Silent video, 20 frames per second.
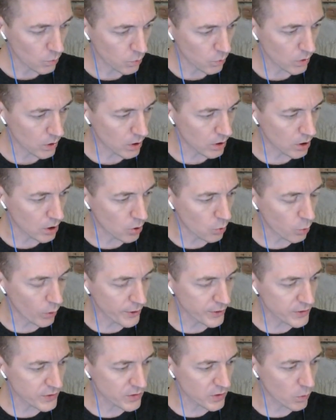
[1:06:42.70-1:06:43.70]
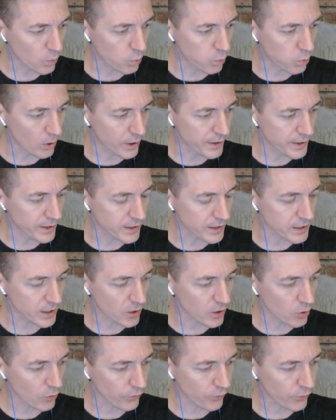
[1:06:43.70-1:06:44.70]
what is the one in
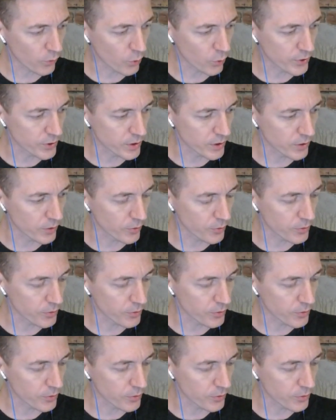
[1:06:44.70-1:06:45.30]
California?